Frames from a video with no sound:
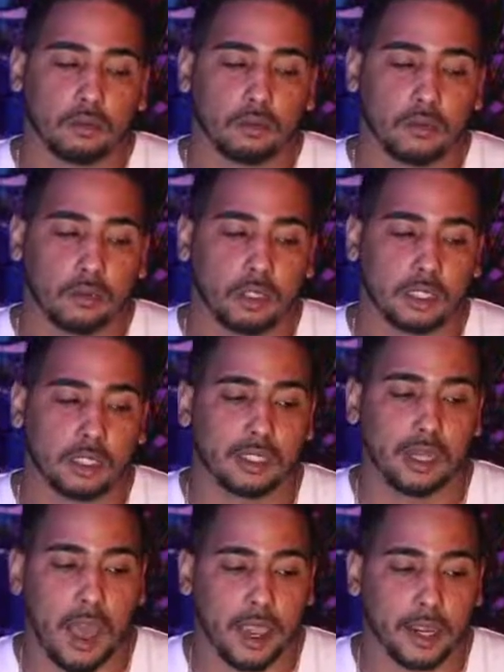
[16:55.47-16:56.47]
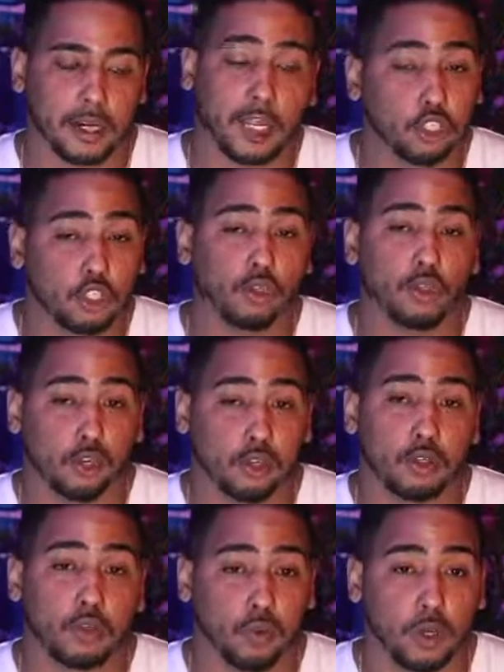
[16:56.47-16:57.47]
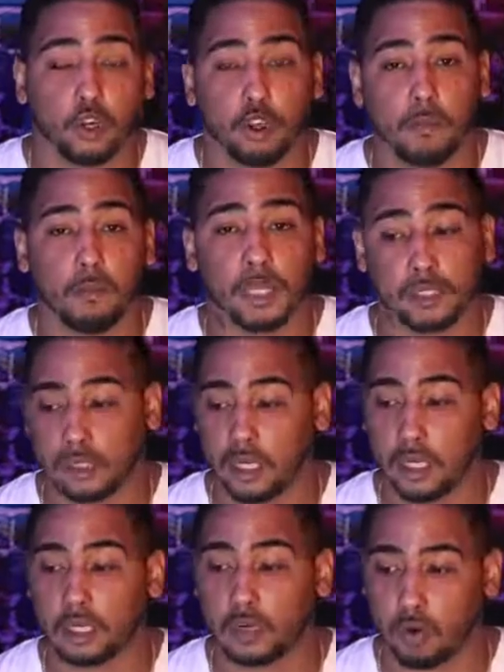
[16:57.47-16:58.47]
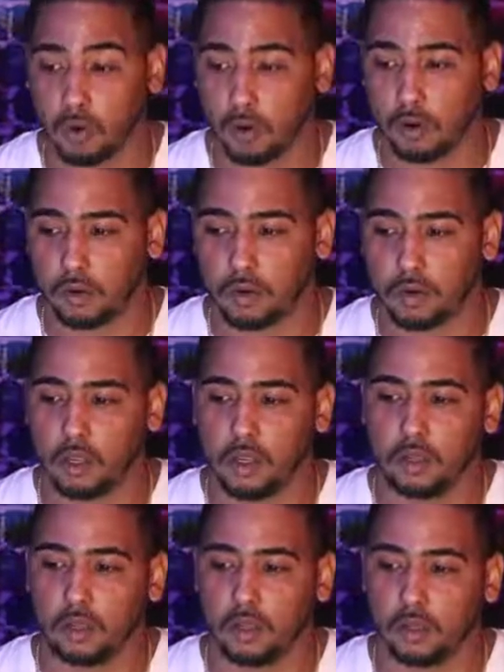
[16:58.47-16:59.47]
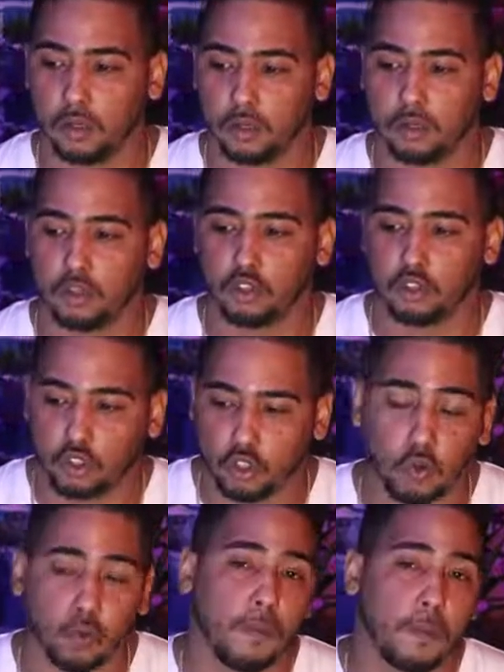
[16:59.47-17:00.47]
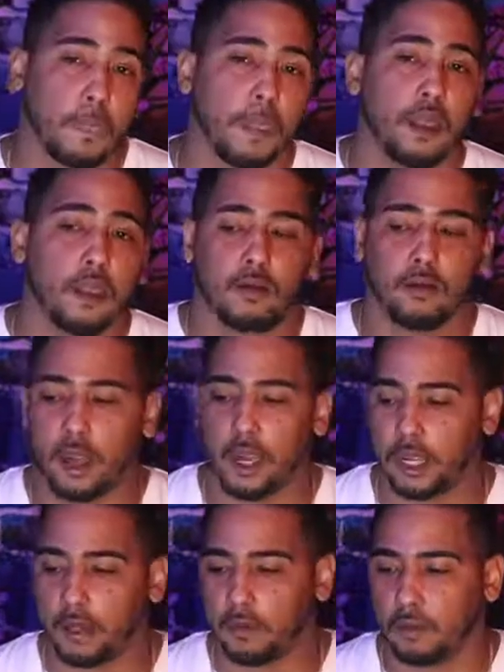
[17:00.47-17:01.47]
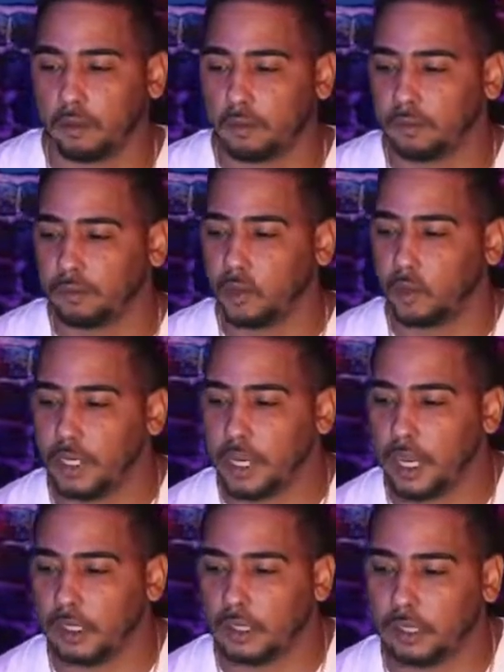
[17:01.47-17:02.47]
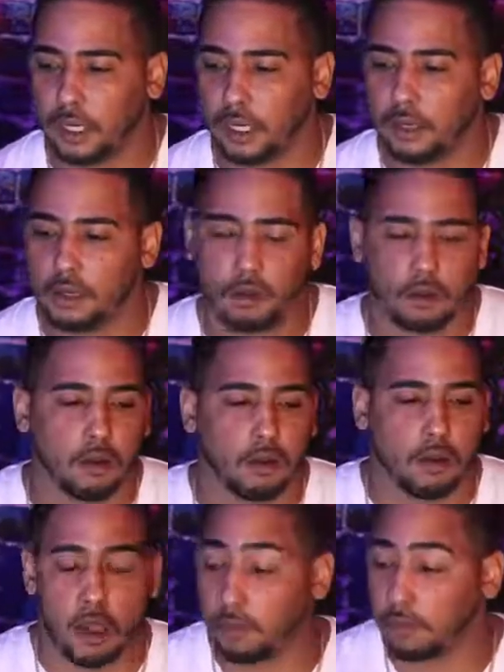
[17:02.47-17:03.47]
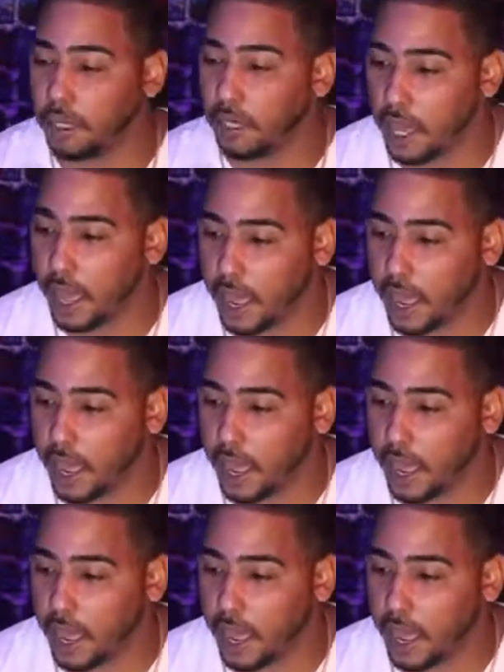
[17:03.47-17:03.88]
the side that you're doing your best to ignore. So, right, with that said, I'm glad